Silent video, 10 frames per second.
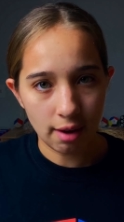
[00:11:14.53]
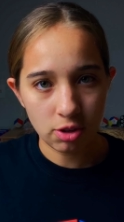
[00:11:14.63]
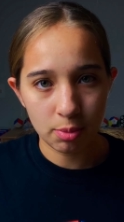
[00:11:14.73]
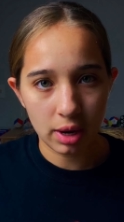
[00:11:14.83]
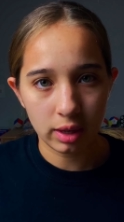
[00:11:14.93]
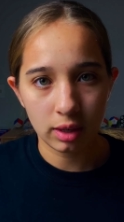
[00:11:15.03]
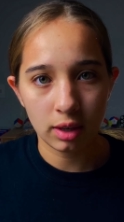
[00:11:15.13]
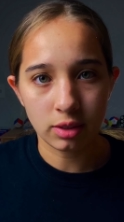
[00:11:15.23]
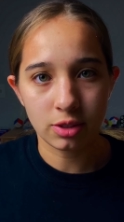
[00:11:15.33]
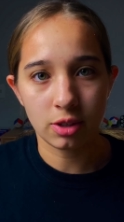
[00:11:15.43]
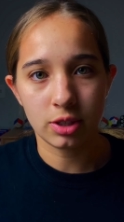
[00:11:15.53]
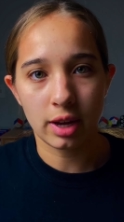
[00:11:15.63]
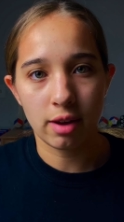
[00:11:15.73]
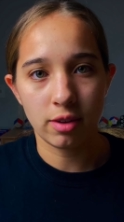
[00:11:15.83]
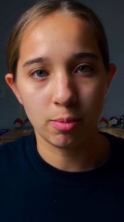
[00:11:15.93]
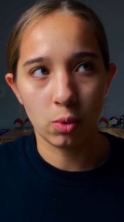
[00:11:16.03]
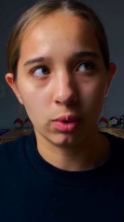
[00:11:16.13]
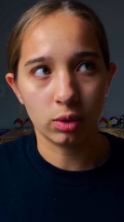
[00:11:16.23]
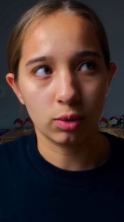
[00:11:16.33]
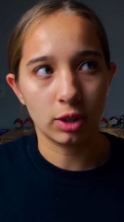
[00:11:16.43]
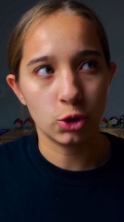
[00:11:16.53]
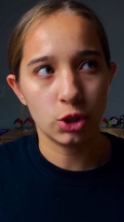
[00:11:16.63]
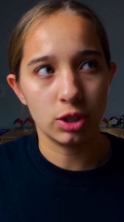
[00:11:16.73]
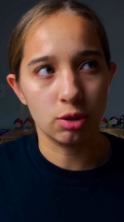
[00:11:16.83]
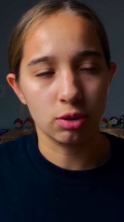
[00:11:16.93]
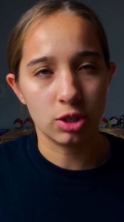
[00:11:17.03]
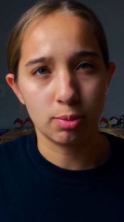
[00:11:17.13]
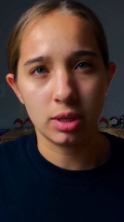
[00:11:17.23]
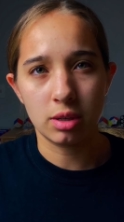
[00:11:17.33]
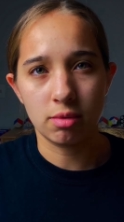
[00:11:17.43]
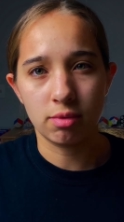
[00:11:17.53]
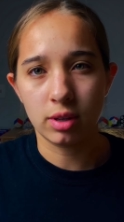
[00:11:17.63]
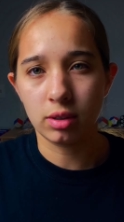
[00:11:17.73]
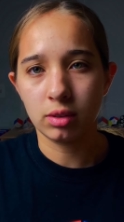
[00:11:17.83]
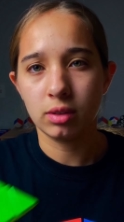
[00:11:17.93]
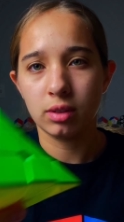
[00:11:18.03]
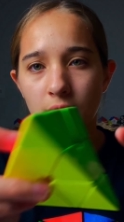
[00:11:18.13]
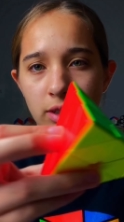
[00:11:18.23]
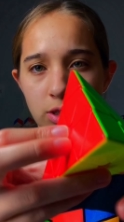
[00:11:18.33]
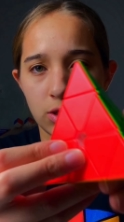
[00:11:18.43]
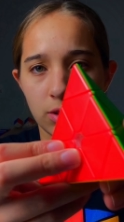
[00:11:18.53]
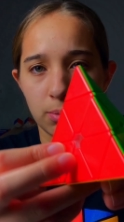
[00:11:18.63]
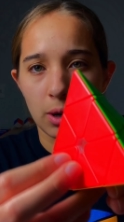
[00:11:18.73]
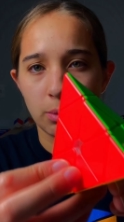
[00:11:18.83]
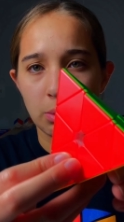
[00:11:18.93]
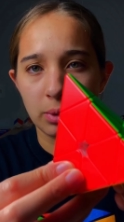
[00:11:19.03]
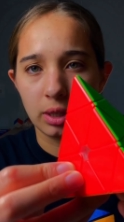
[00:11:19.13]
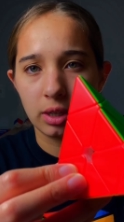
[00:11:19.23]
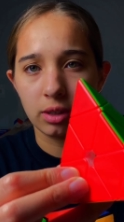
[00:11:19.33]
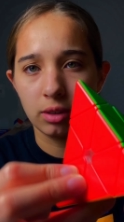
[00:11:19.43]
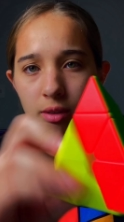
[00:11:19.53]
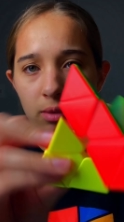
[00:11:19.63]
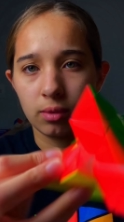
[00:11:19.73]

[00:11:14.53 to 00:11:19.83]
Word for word: After breaking, it starts to have a more crunchy, crispy feel, as you can probably hear.